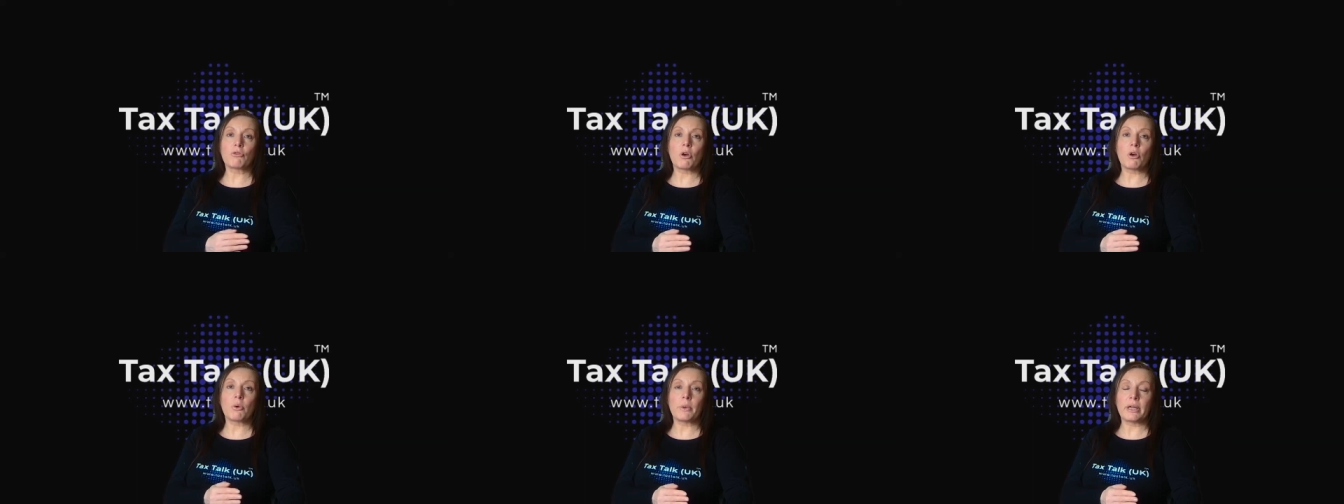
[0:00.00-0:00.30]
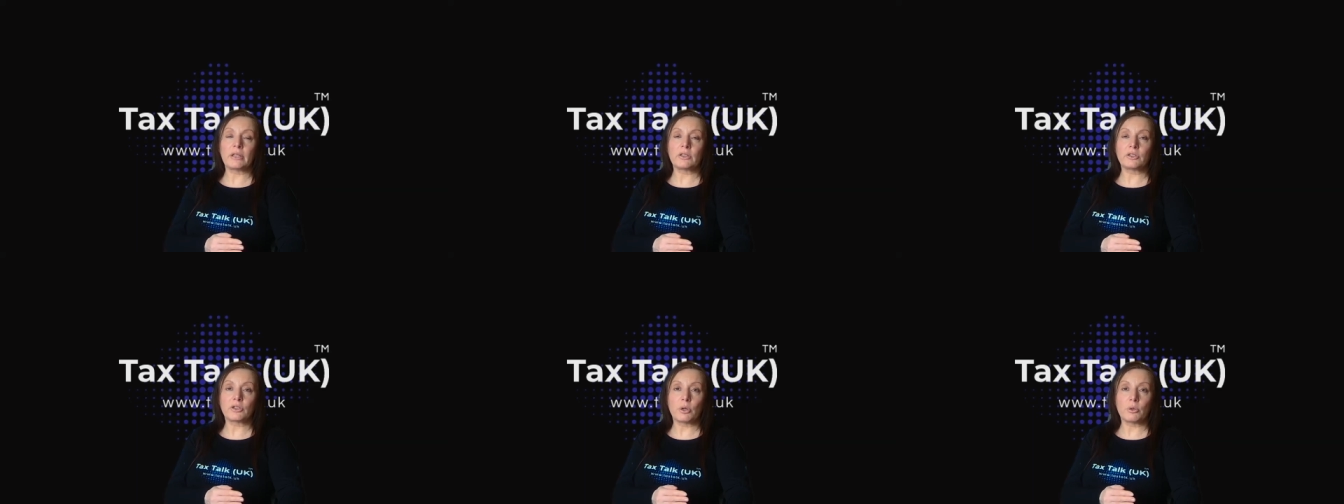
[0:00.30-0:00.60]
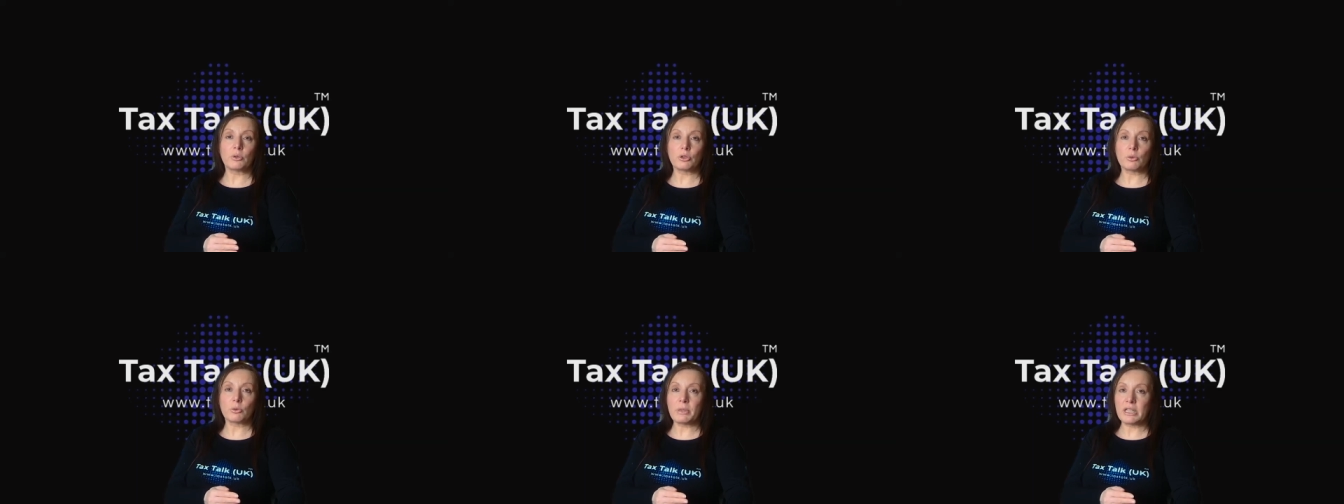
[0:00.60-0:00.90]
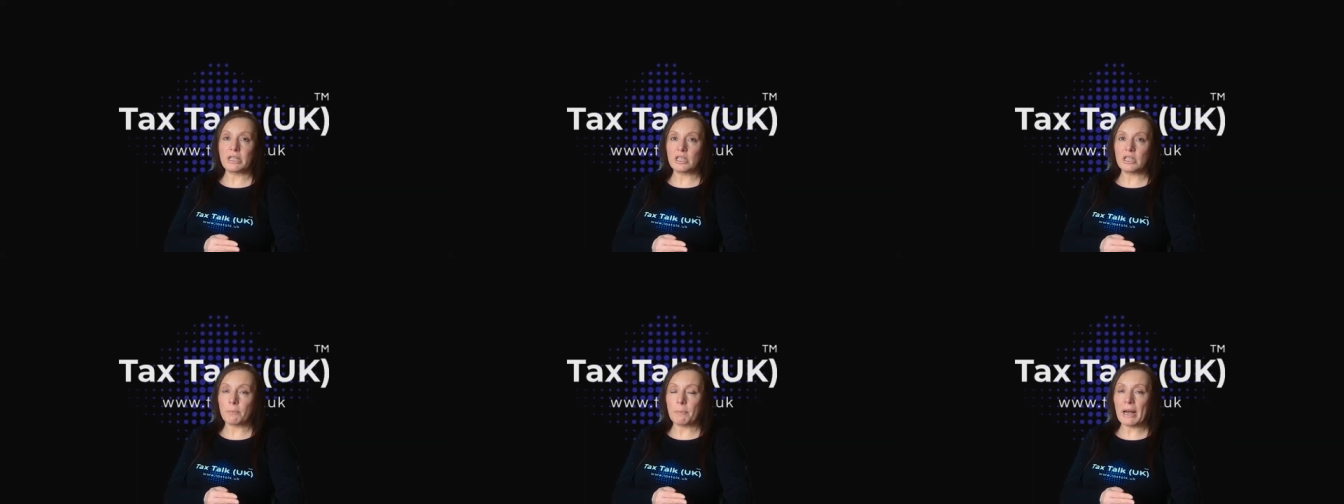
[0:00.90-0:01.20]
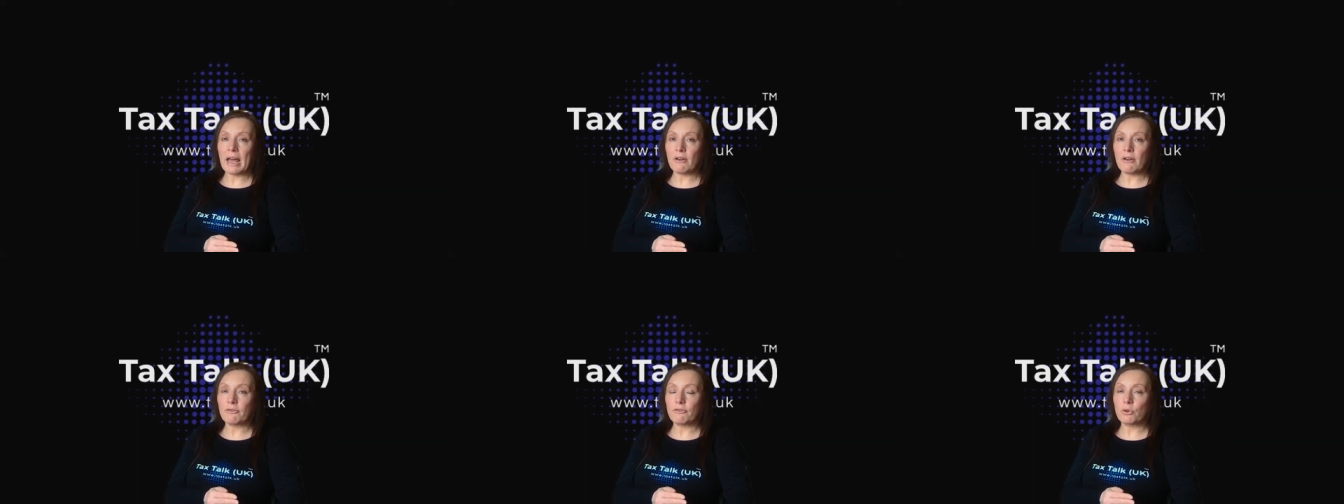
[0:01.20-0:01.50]
growing social media
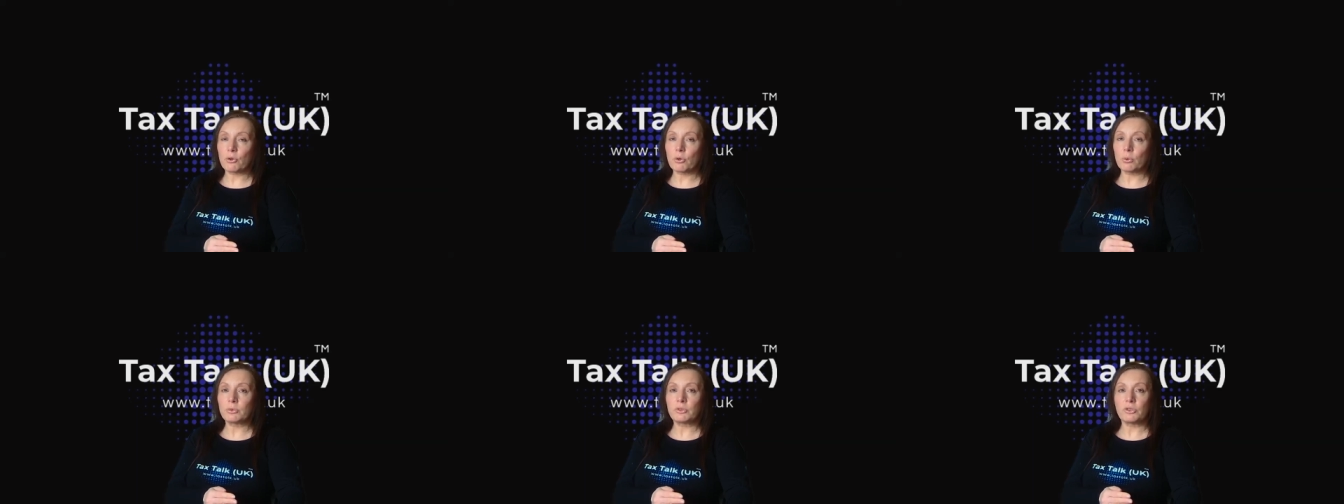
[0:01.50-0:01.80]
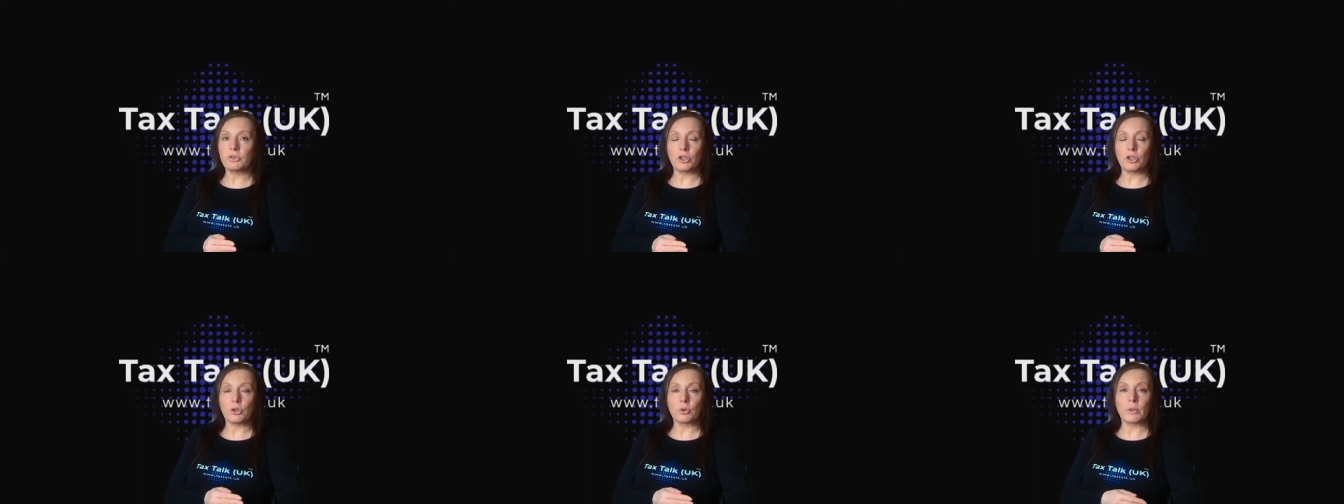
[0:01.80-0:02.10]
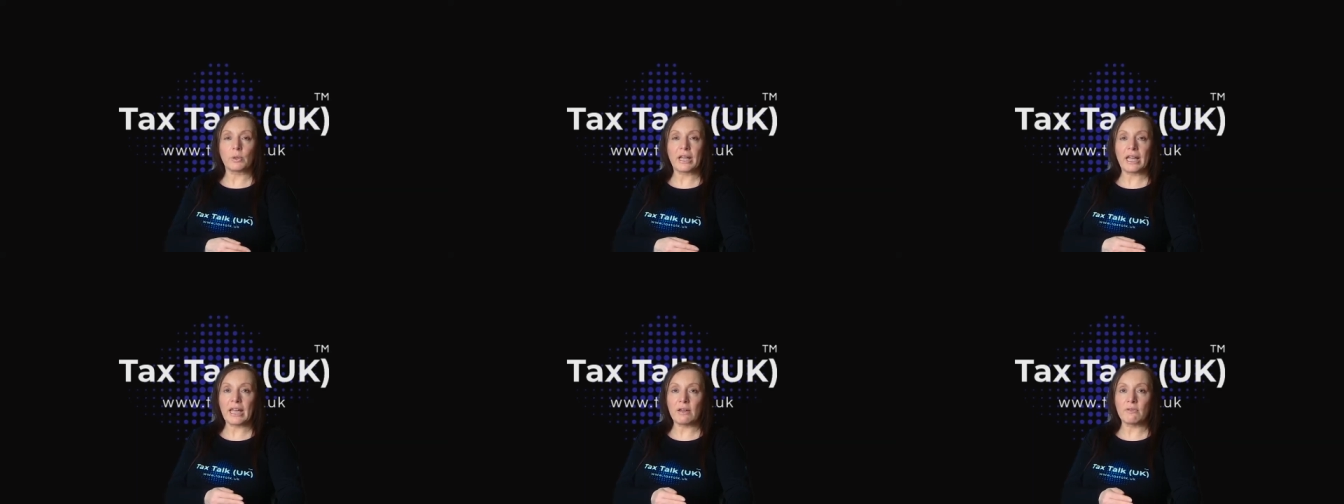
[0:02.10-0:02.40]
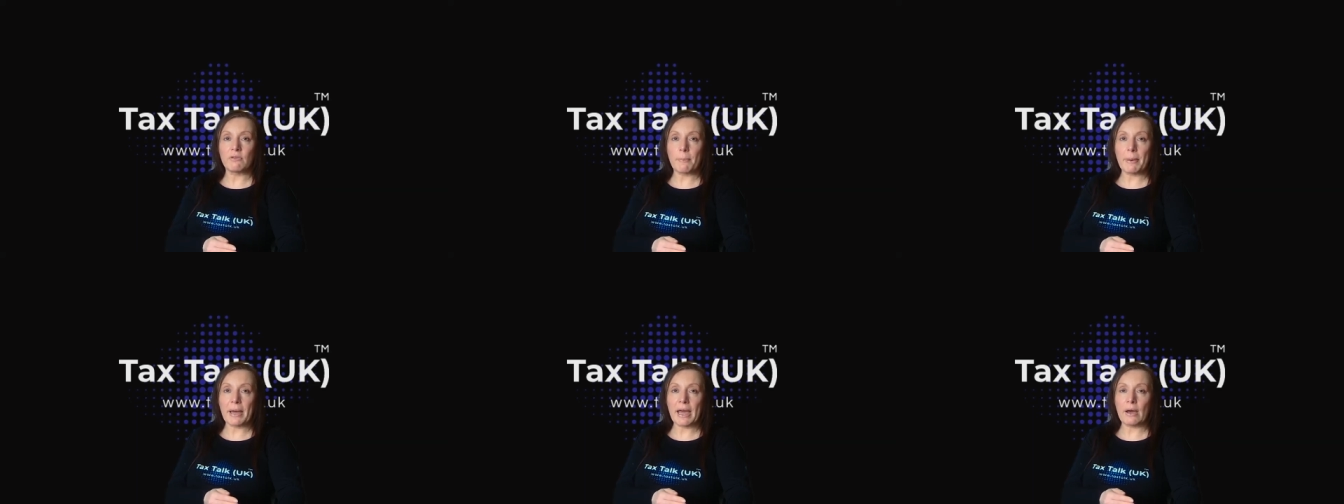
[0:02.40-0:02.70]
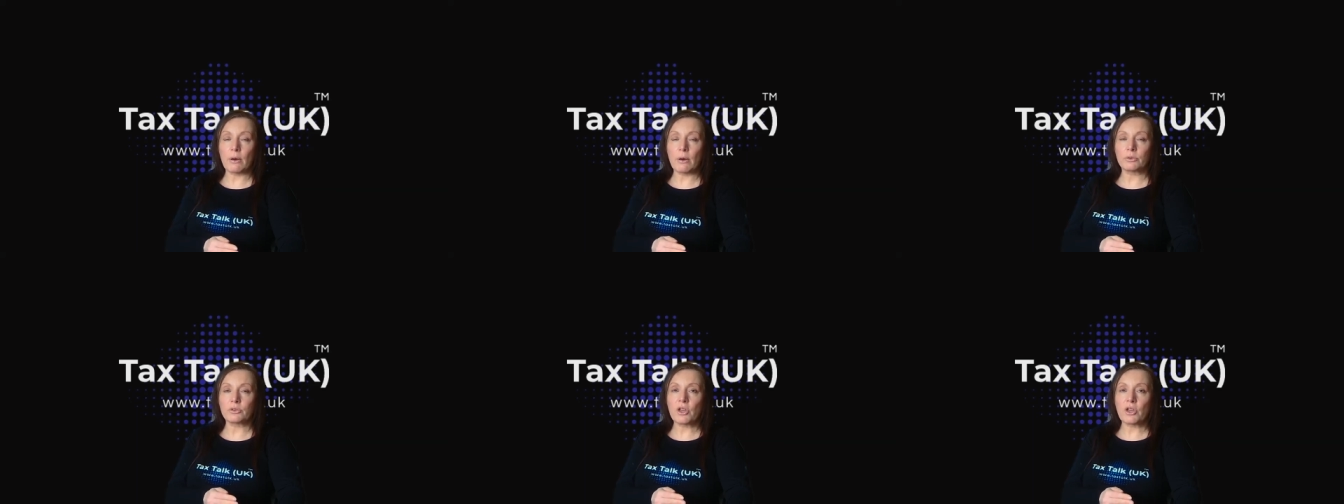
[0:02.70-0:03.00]
platforms that you'll hear
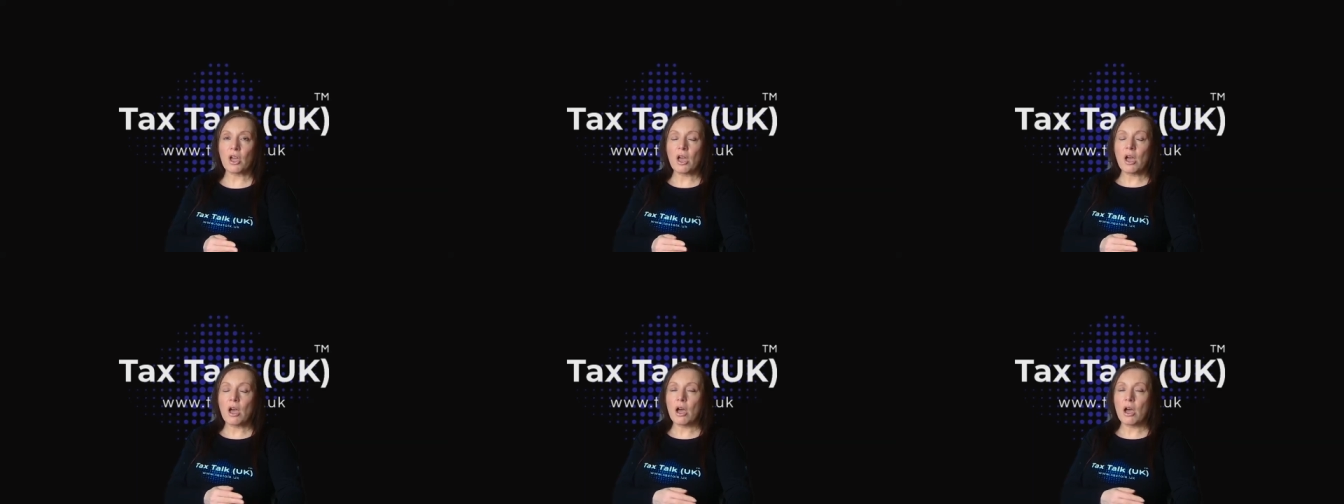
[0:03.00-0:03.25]
about.